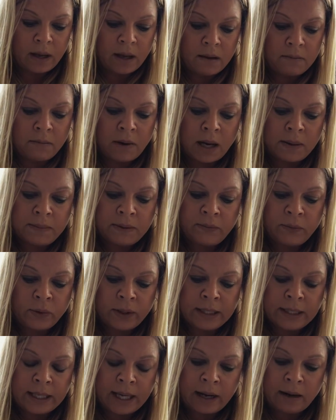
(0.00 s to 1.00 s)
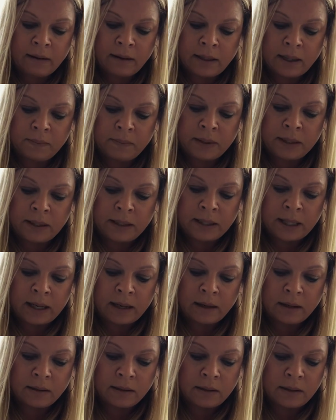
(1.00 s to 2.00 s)
Mom's voice carried up the
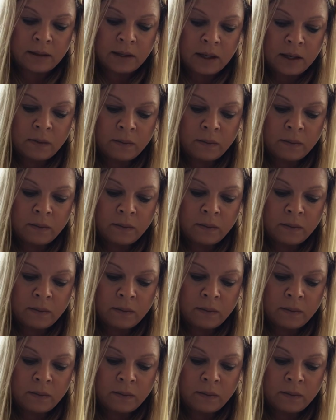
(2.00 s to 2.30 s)
stairs.